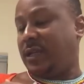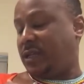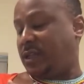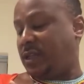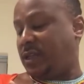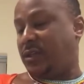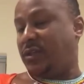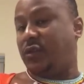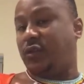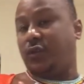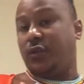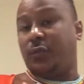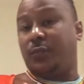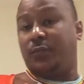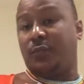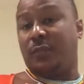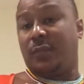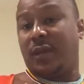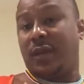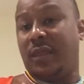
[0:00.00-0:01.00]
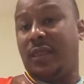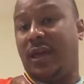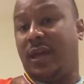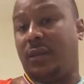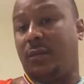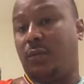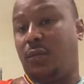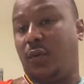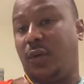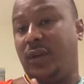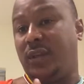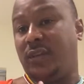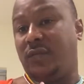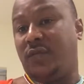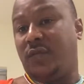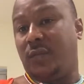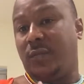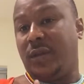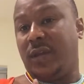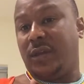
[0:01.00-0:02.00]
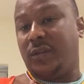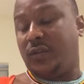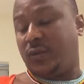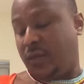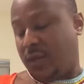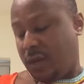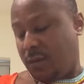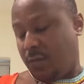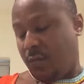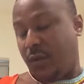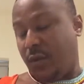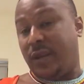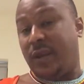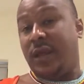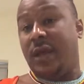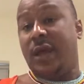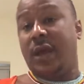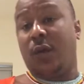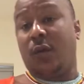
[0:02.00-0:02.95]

just to that point, from here to that point.